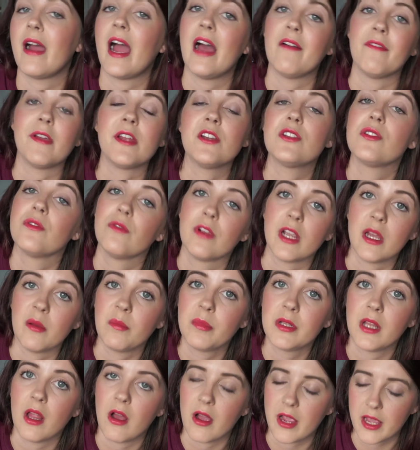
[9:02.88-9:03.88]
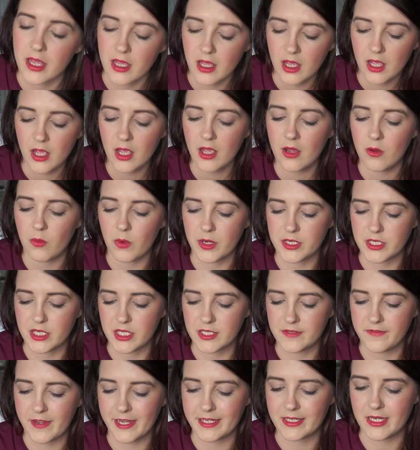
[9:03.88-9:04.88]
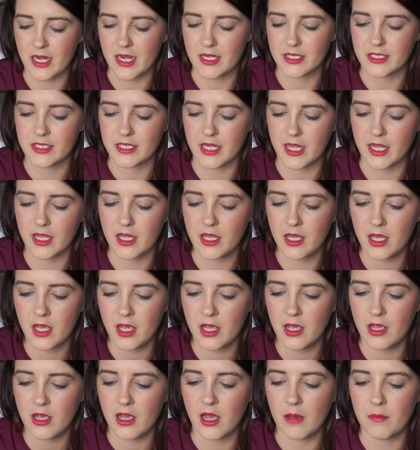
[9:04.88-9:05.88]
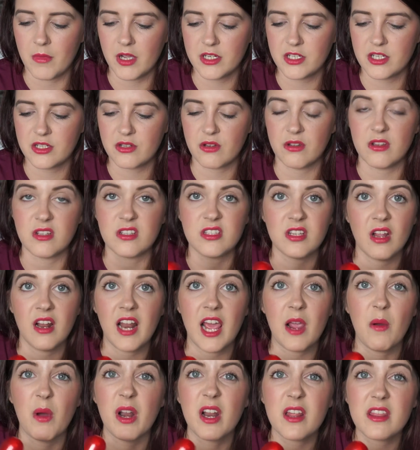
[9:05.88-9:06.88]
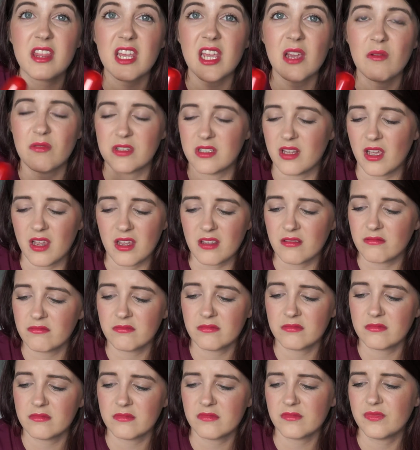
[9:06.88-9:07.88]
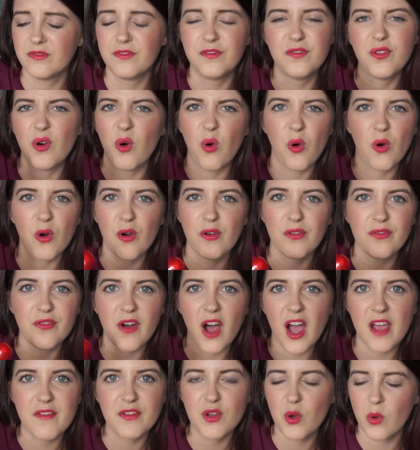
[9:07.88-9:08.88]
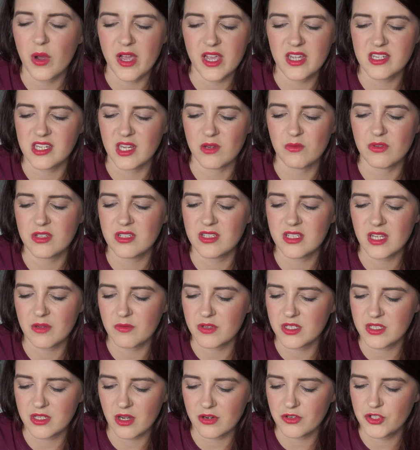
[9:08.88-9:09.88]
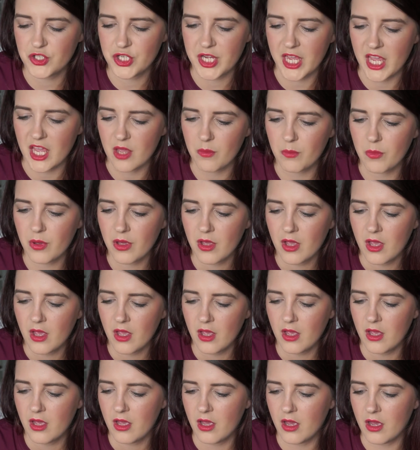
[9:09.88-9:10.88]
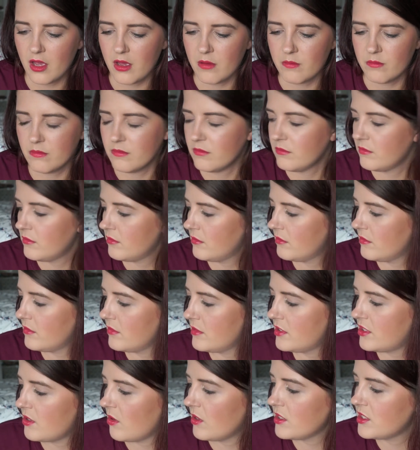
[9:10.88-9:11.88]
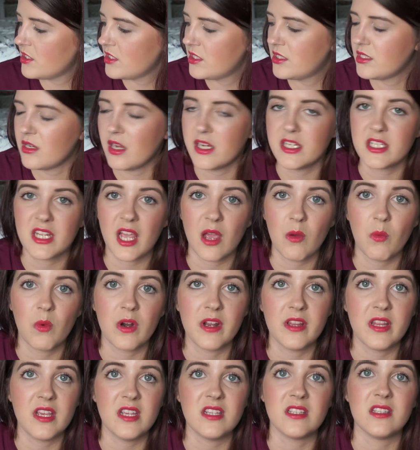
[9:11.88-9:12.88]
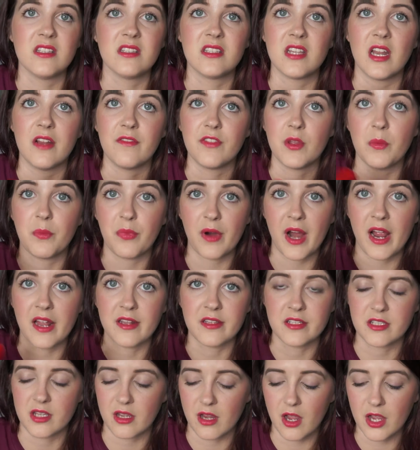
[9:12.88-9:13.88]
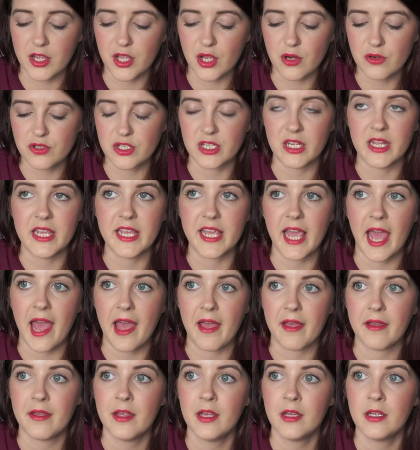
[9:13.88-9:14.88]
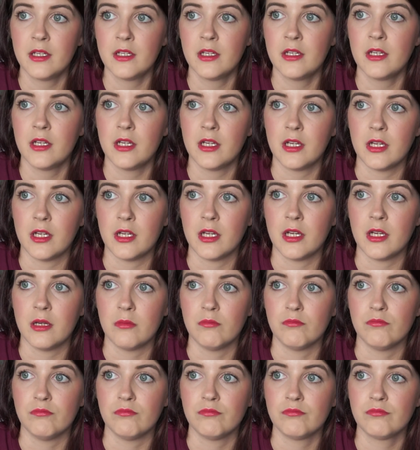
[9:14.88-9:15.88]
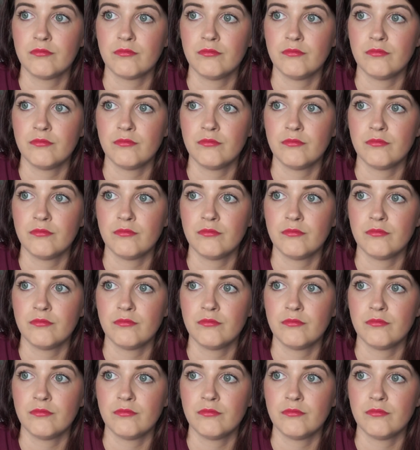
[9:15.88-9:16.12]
having to reapply, which is fantastic. I just got the Soleil one. I think it was like £4 or £5. It was so cheap. So I just decided to get one of these instead of the brands. Like I usually get, I